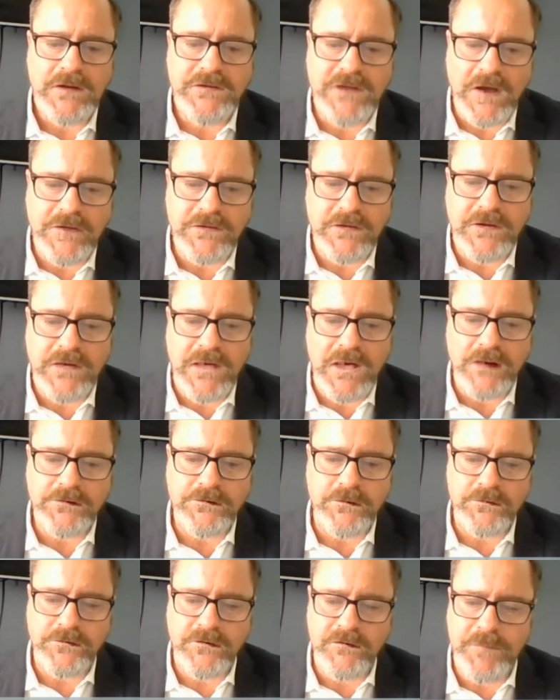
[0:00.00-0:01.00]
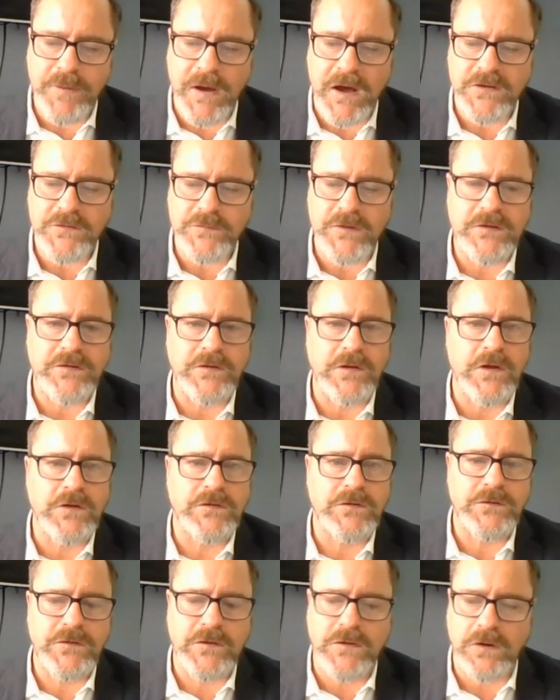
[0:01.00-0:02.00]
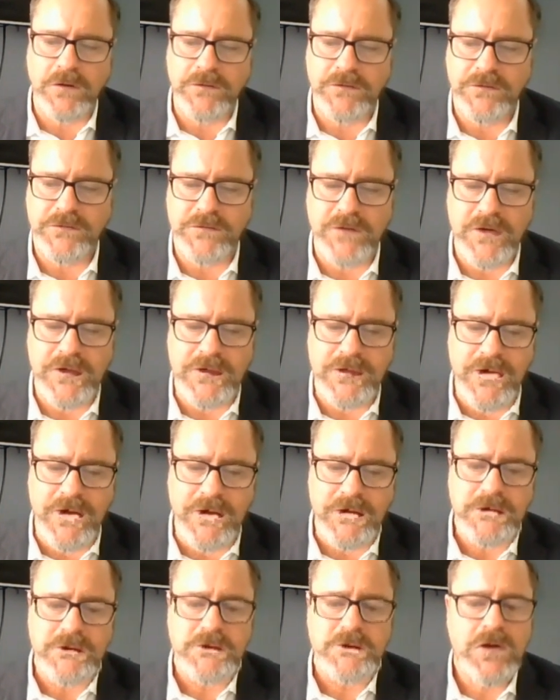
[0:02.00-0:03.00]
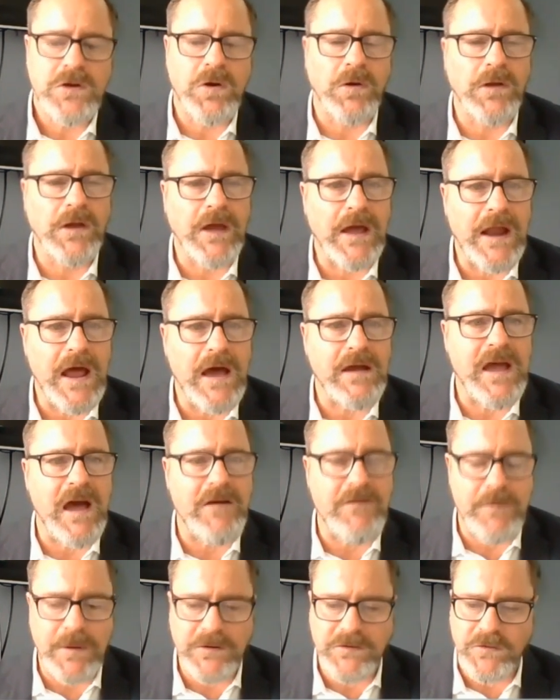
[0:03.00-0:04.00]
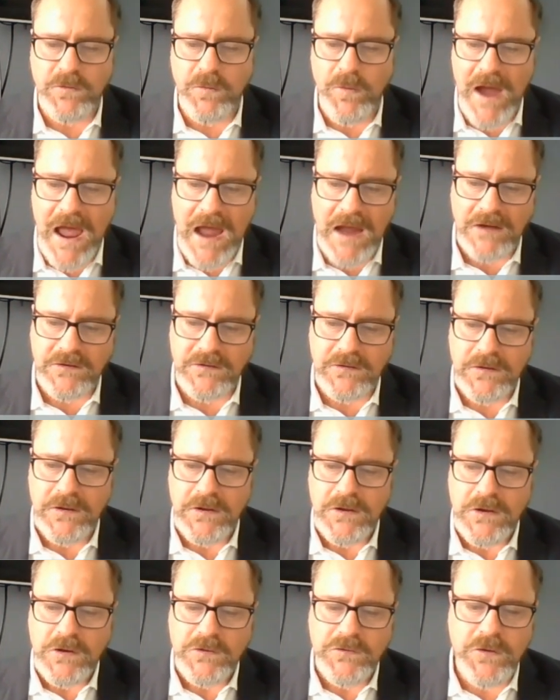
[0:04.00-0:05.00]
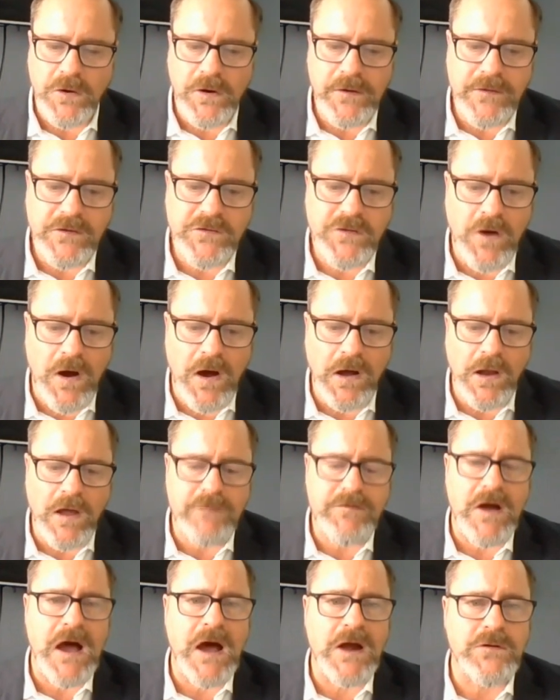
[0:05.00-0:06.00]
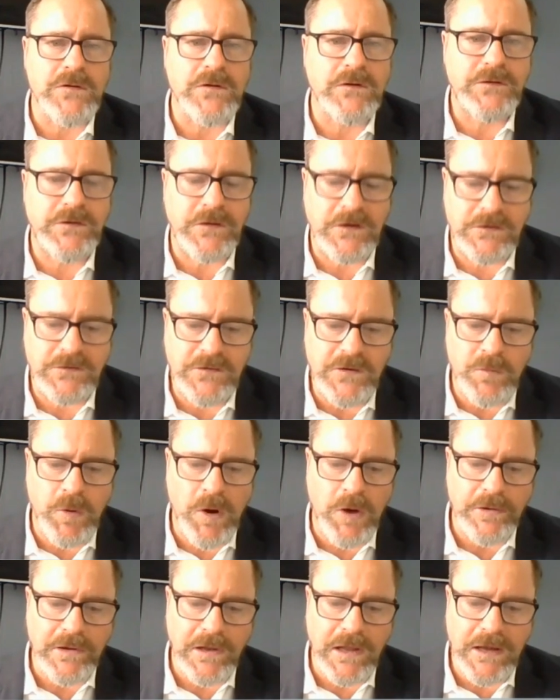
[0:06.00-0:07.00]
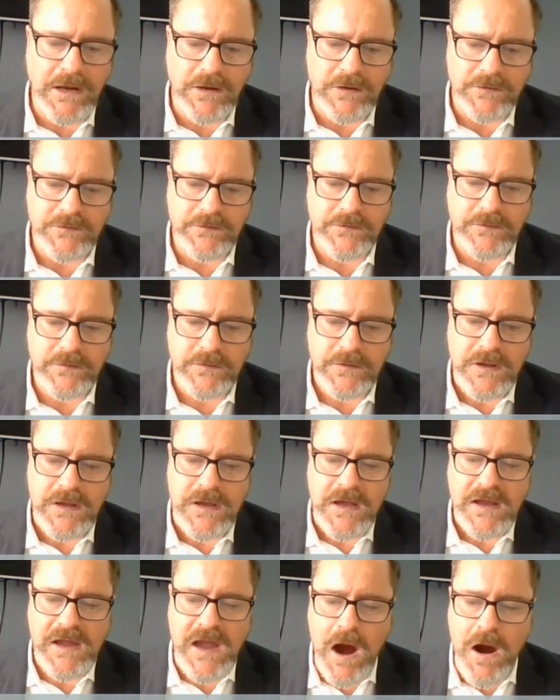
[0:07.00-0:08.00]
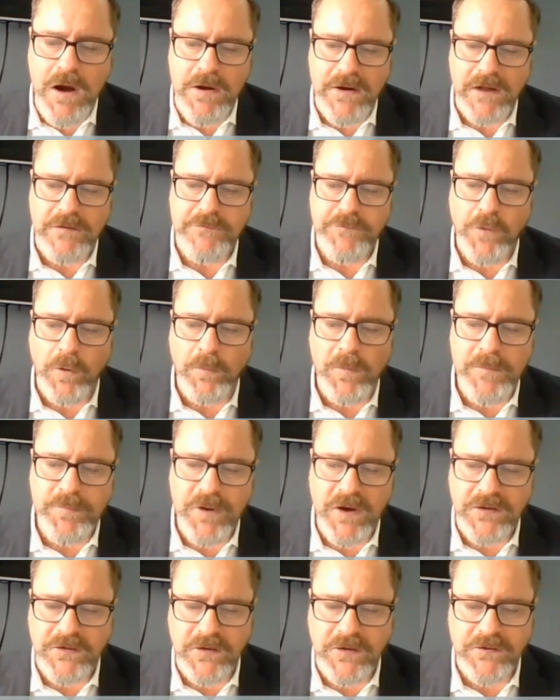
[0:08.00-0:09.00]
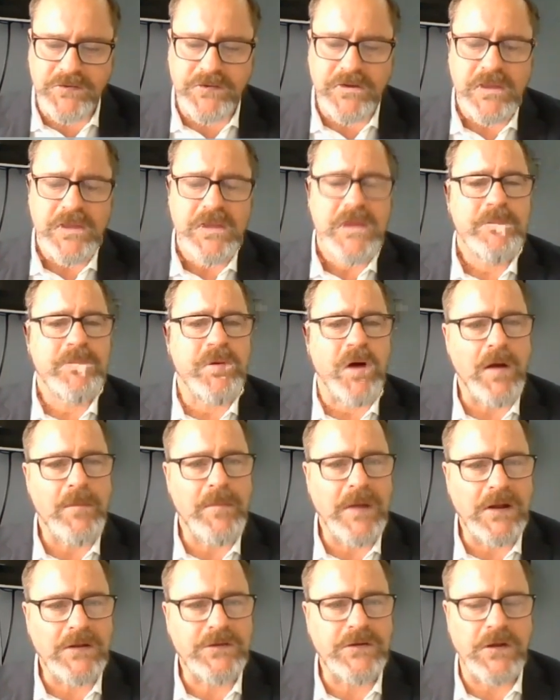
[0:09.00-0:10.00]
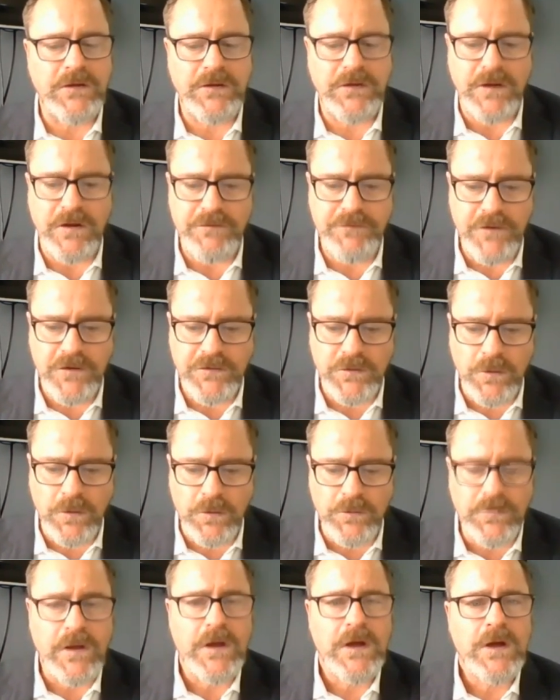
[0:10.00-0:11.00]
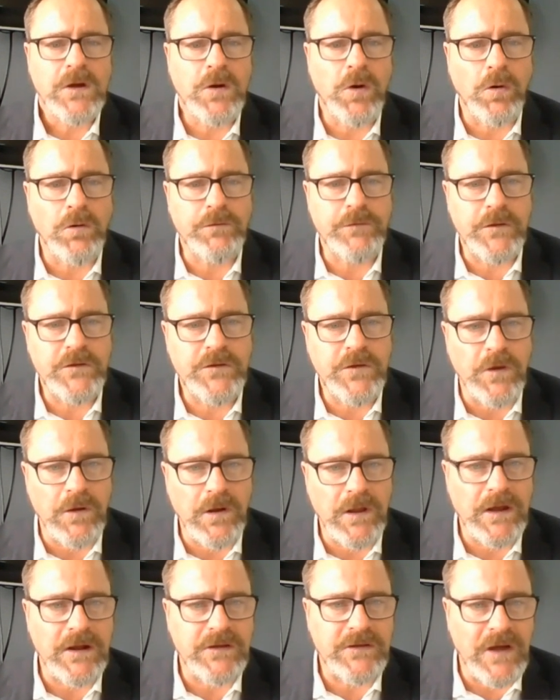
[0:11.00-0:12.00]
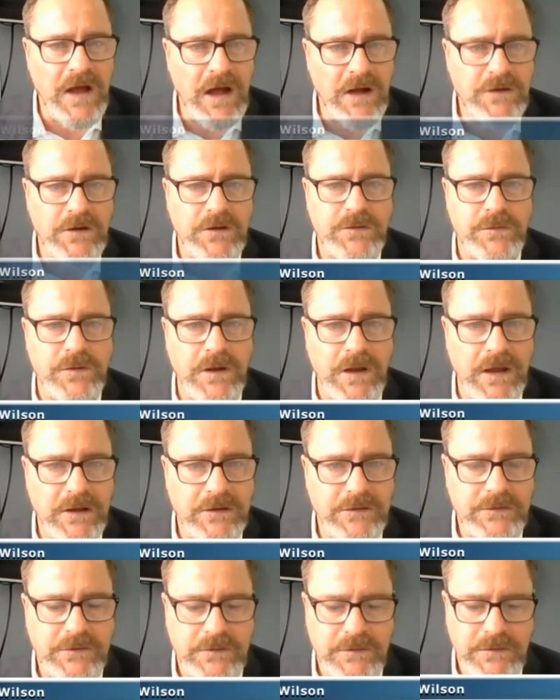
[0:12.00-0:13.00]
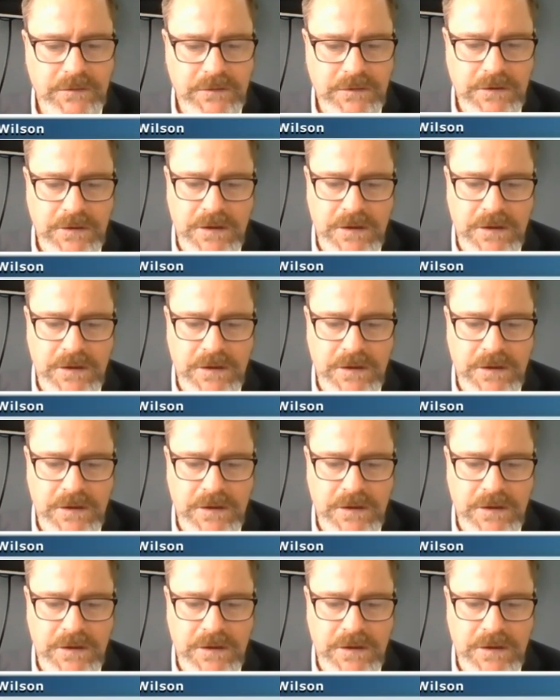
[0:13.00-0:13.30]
A dozen councils have passed resolutions across Australia calling on our government to act. During the trial, over 160 world leaders, current and former presidents, prime ministers and officials called for Julian Assange's release.